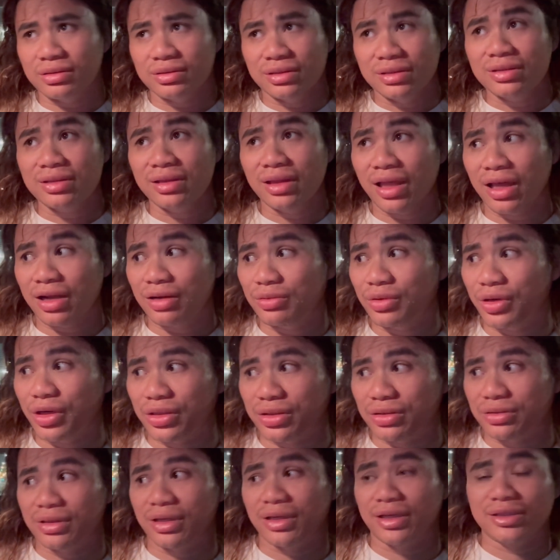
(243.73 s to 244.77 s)
It's a lot of work,
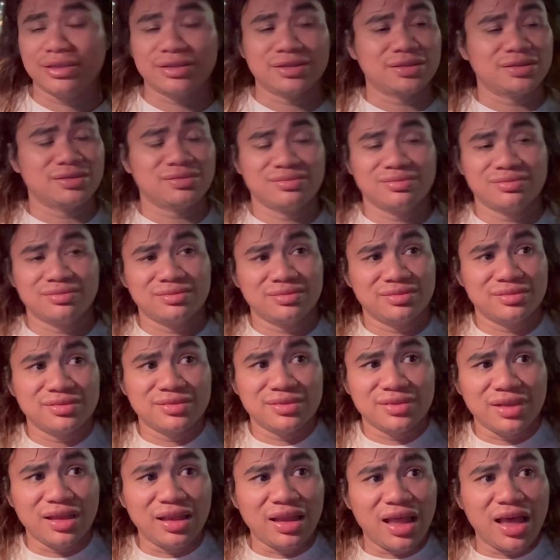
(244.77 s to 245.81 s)
you guys.
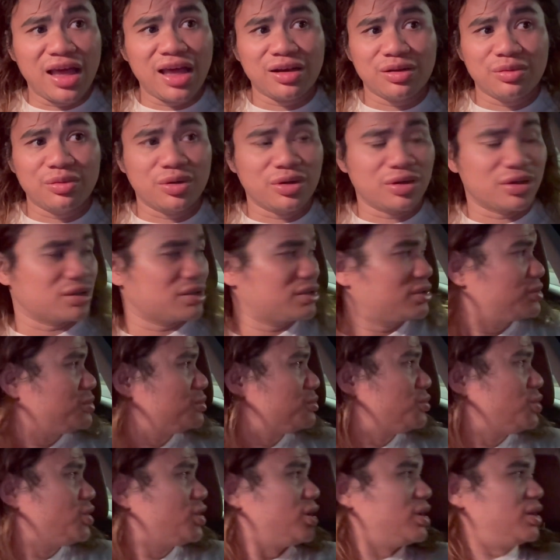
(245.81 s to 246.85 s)
A lot of work
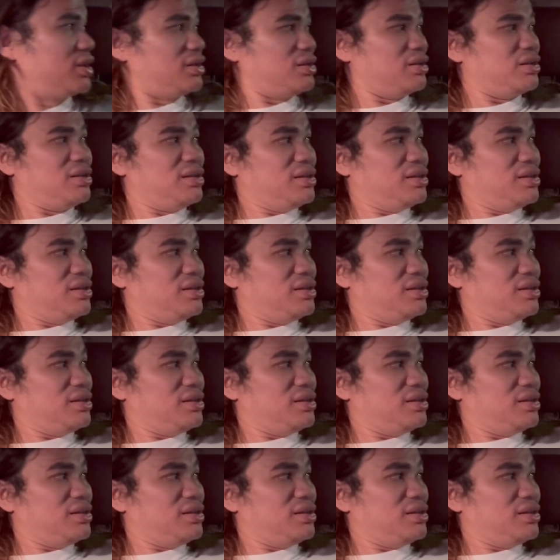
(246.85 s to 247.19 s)
put in.